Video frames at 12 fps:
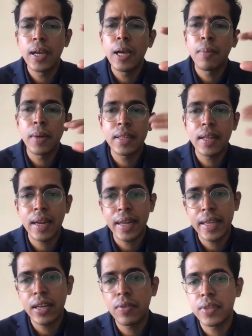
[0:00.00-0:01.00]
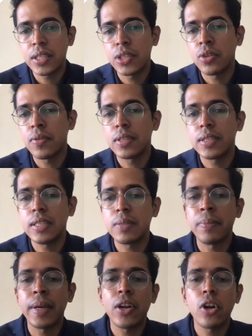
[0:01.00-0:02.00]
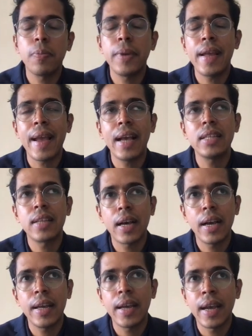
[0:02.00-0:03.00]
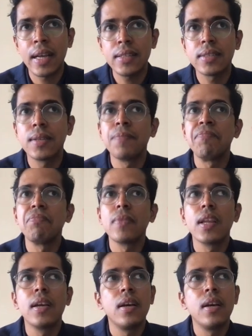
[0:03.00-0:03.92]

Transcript: but the ranking of these universities may not be as high as,